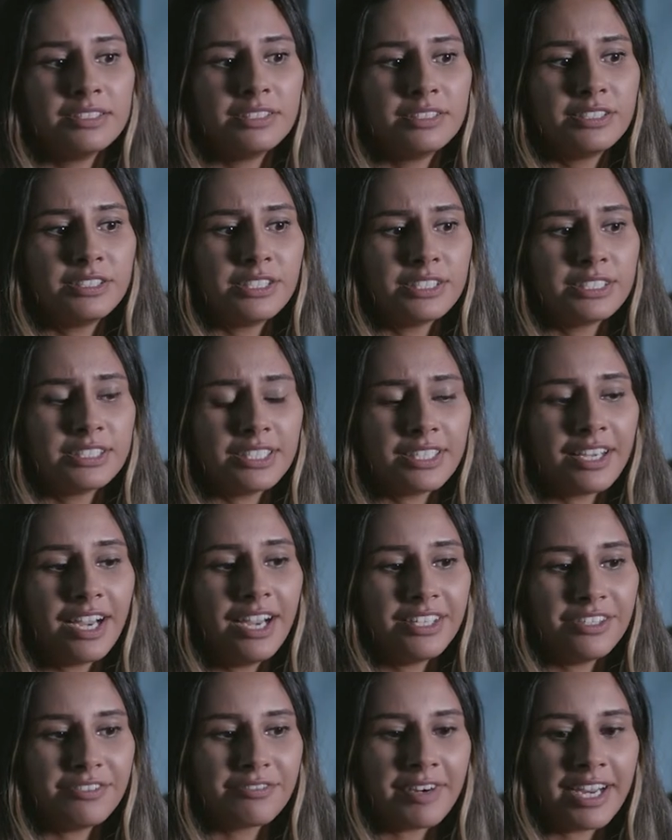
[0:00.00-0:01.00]
just to
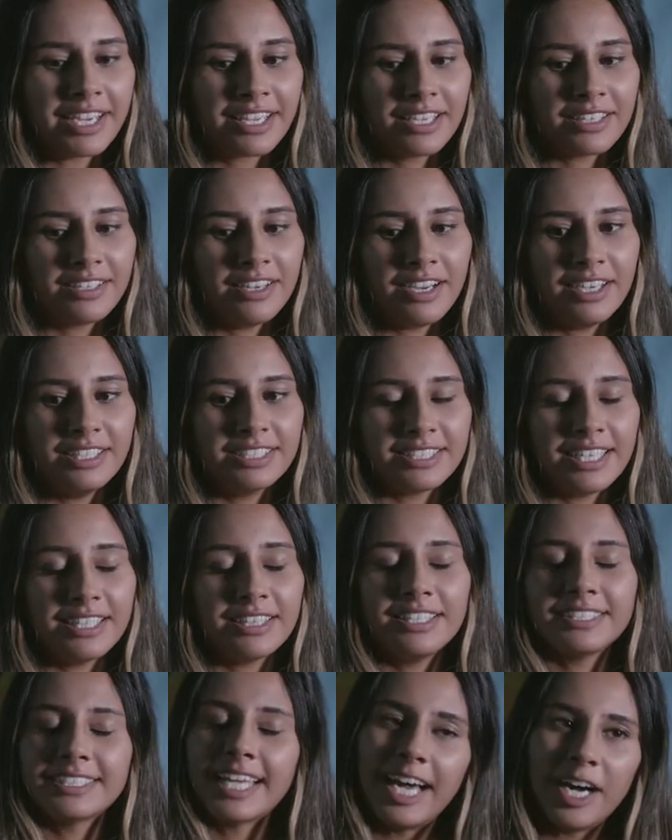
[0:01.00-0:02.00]
kind of recognize that
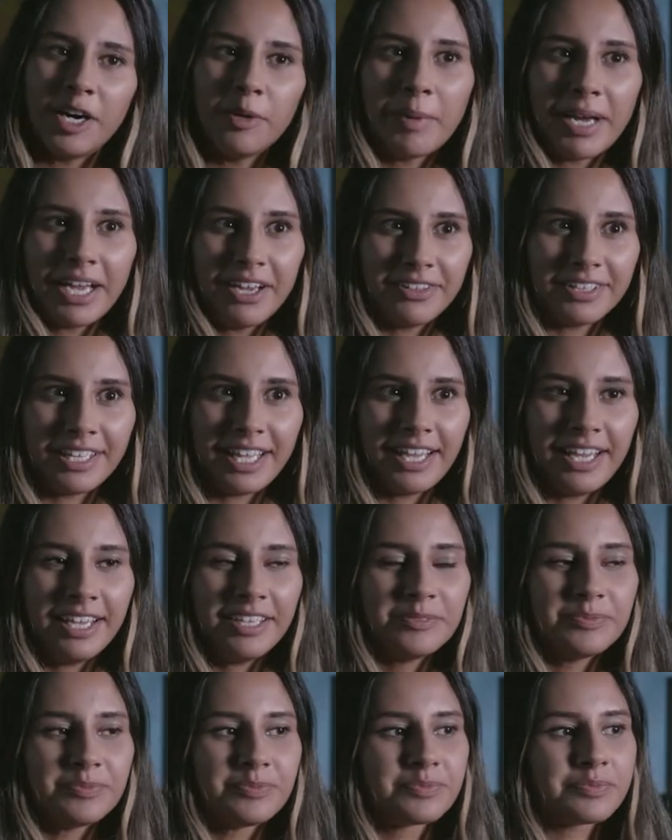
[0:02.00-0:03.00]
there's help out
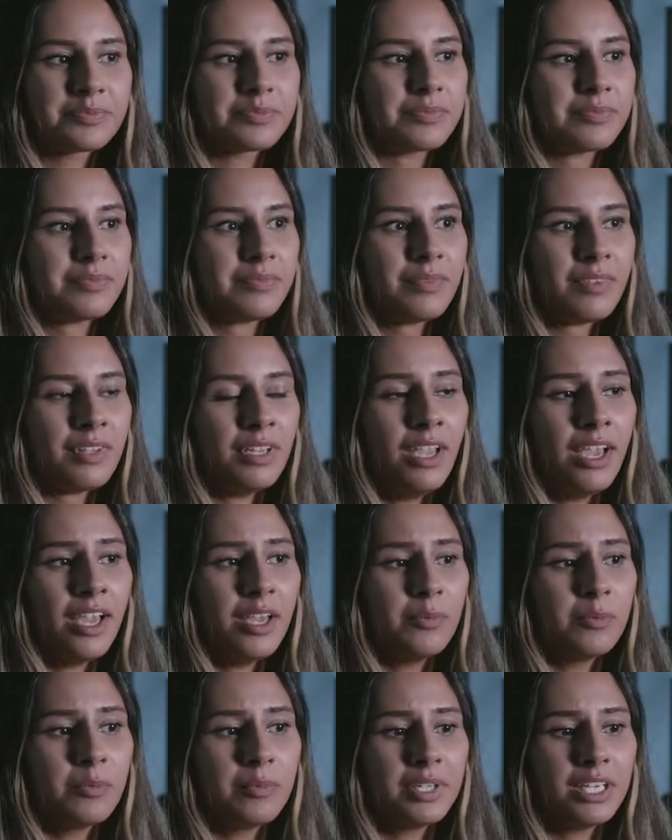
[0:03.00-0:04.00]
there.
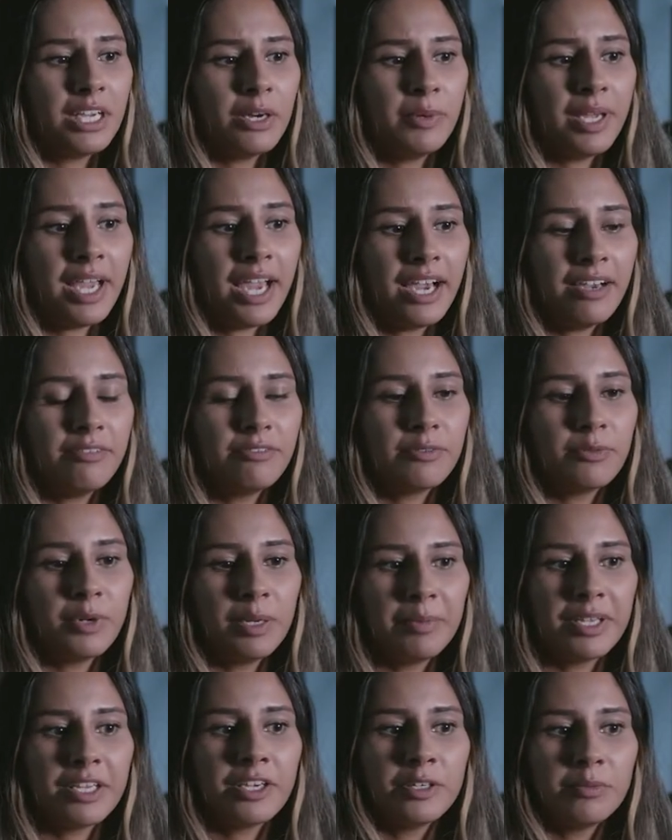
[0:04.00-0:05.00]
Um, you know, we have
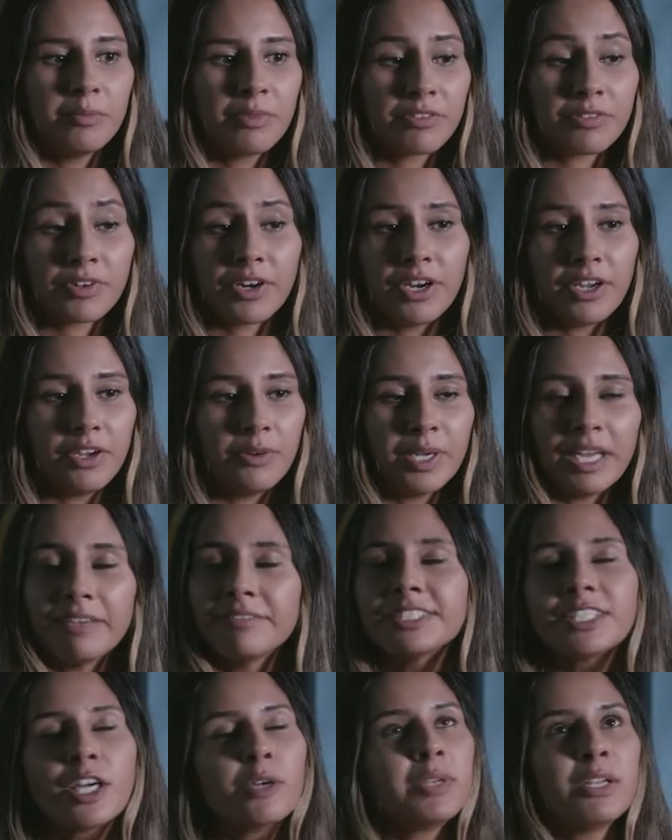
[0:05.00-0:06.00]
women come through. We
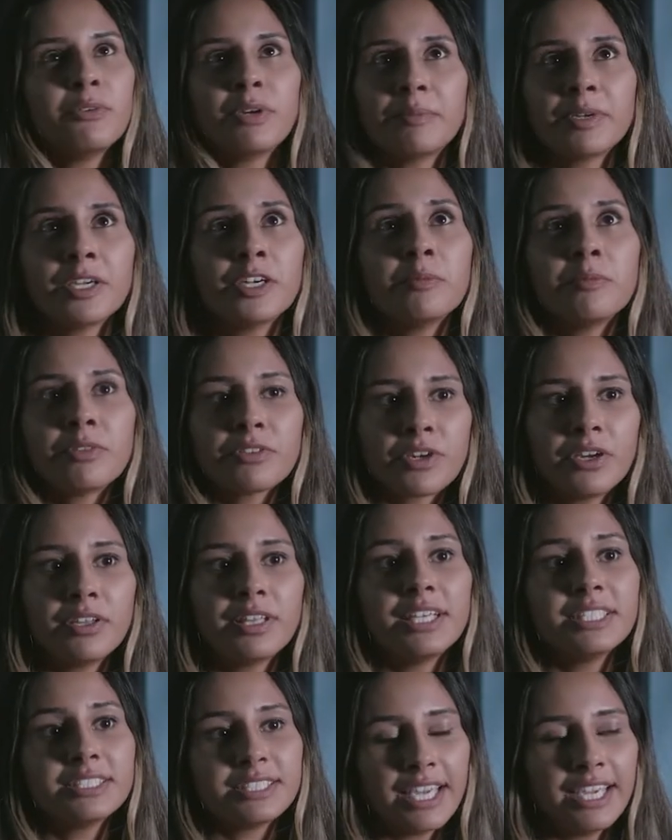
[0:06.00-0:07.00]
have so many women come through
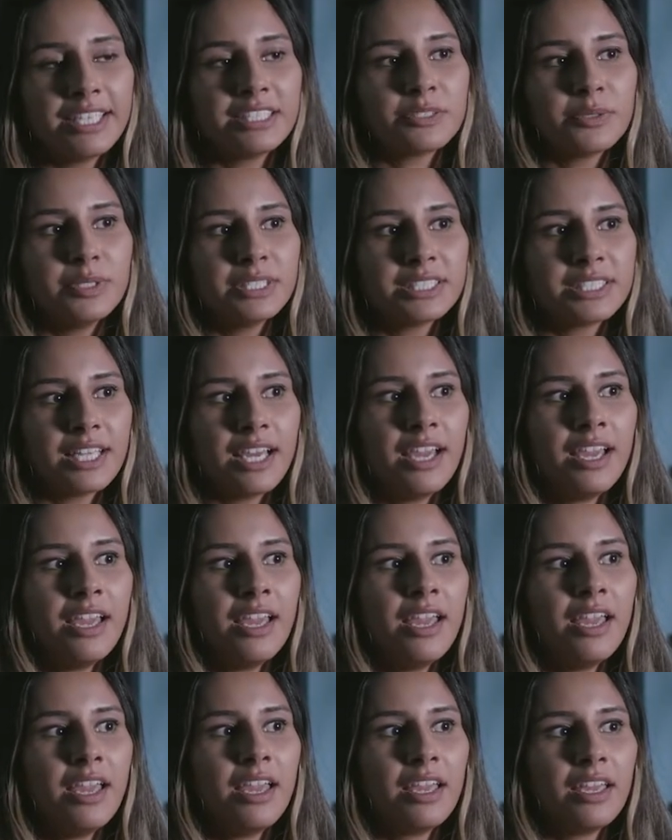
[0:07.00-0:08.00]
that say to us that,
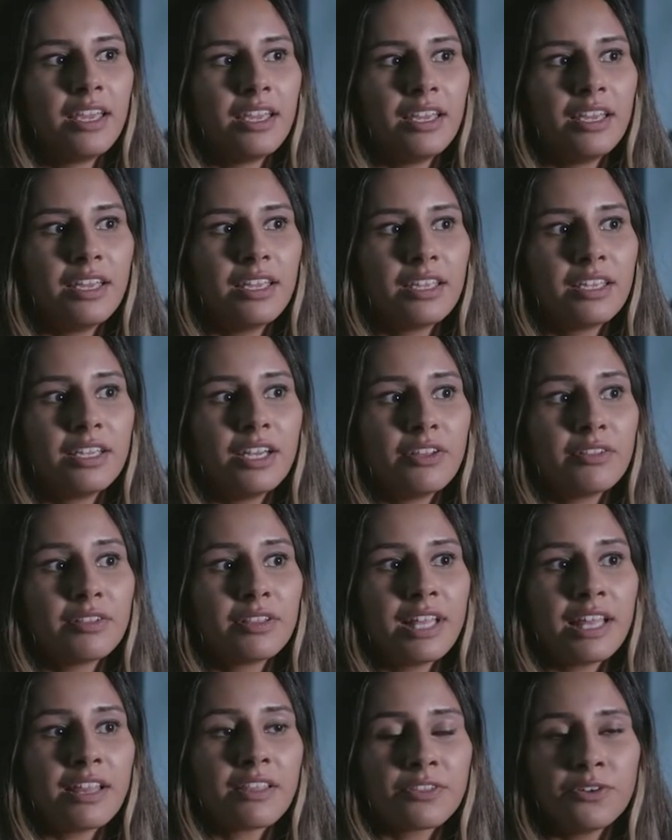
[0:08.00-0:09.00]
you know,
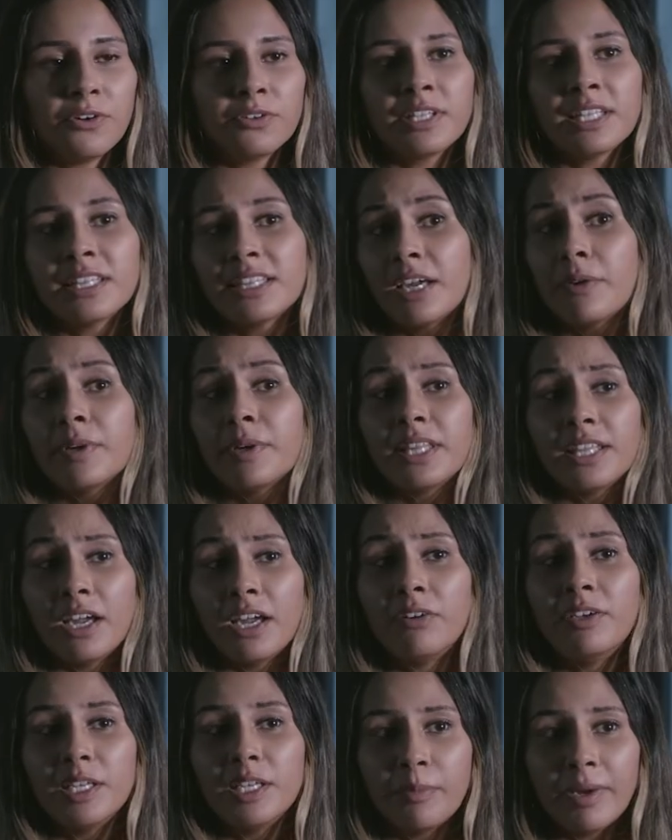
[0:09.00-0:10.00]
they thought that they were the
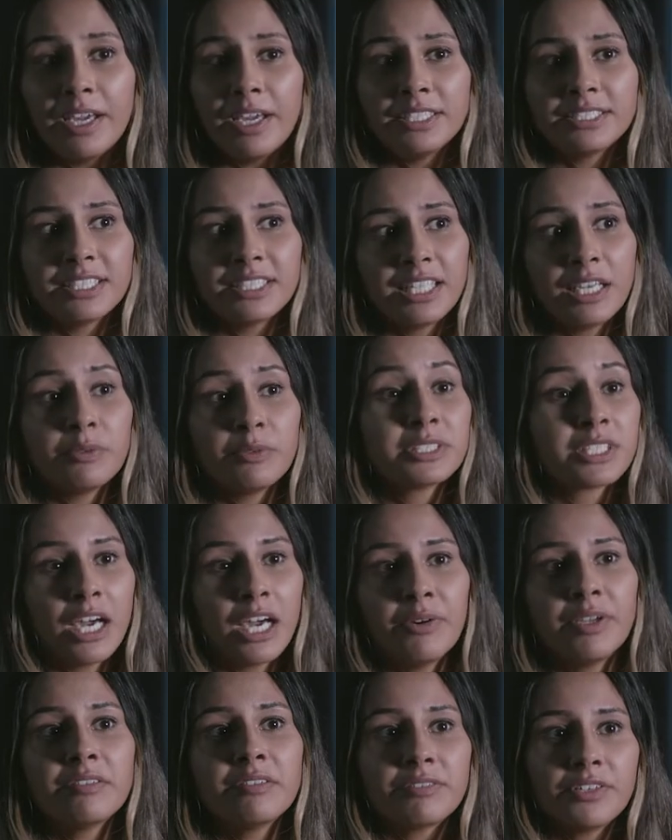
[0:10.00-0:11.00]
only person that was
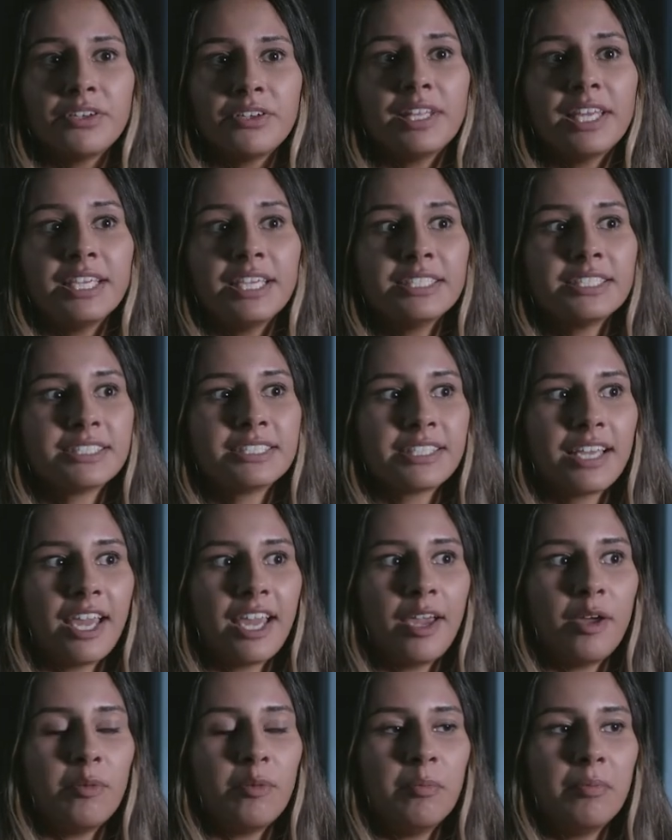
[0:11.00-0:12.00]
going through this.
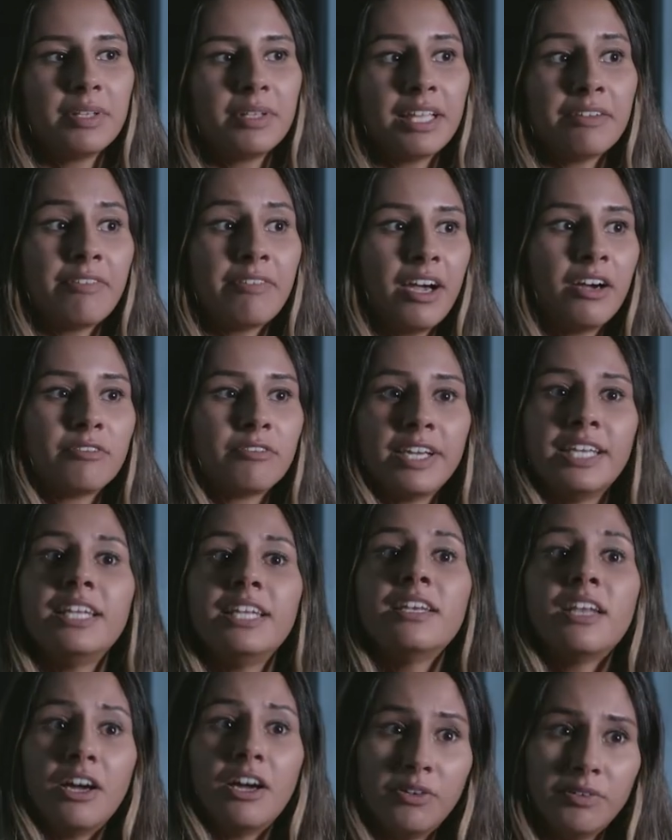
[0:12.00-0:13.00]
Um, they felt
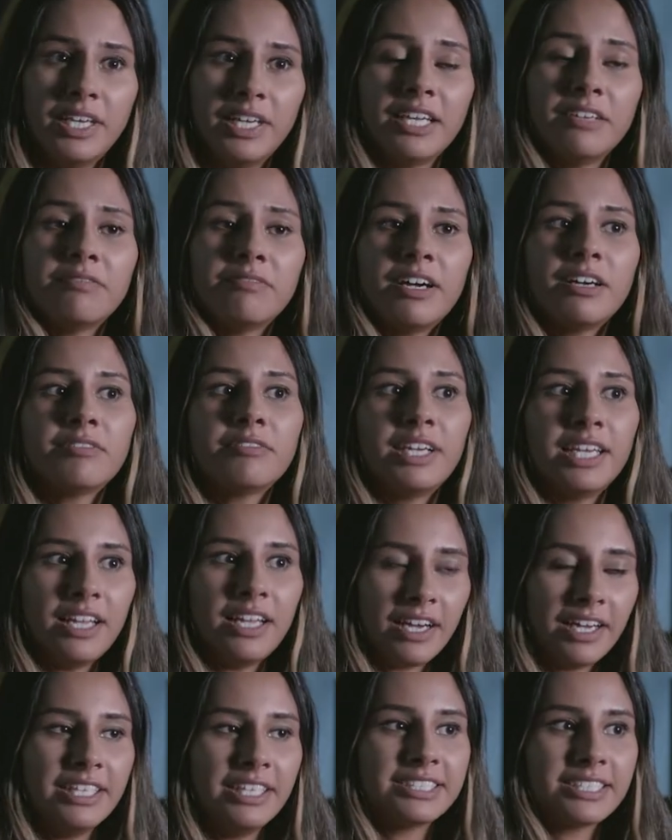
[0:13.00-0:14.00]
really lonely and felt
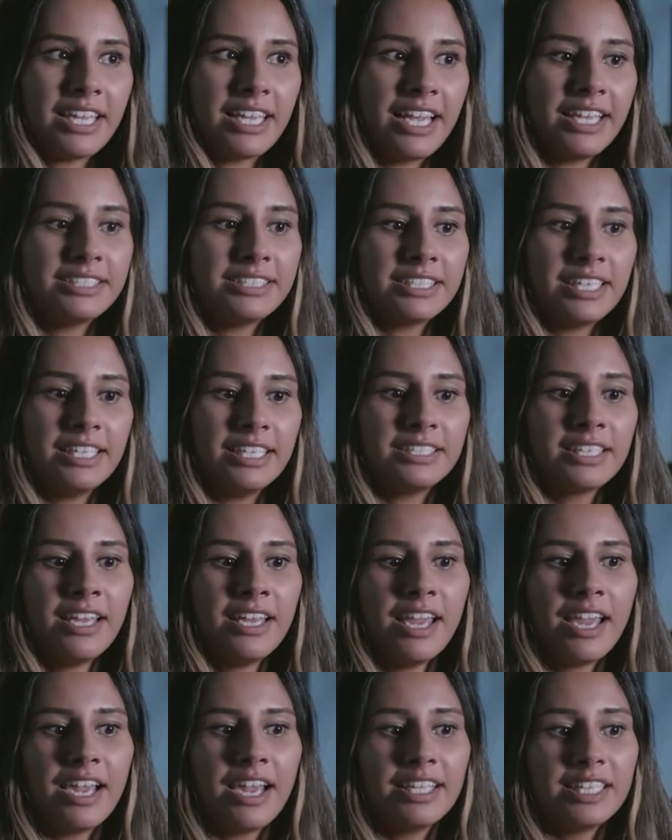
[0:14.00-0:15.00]
really isolated.
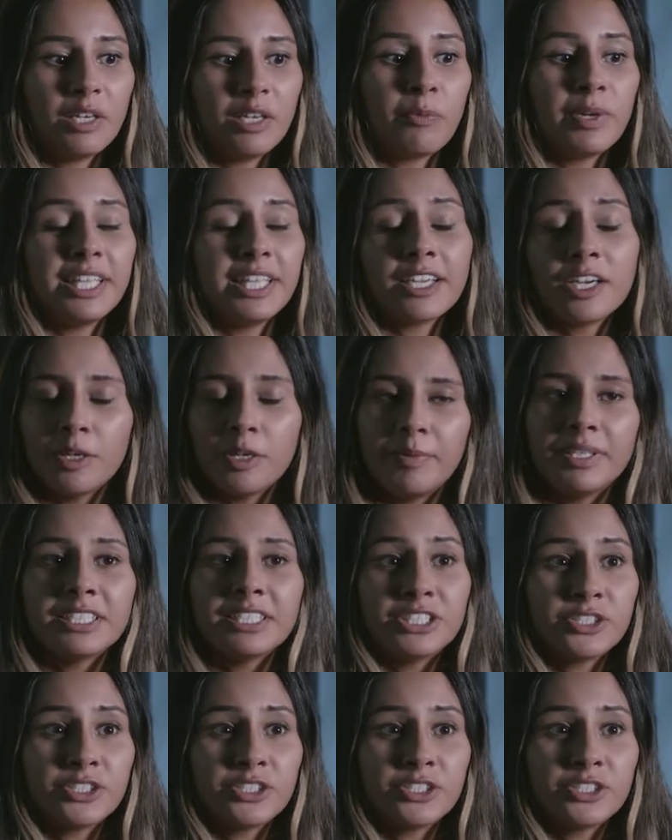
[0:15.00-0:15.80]
And then when they come into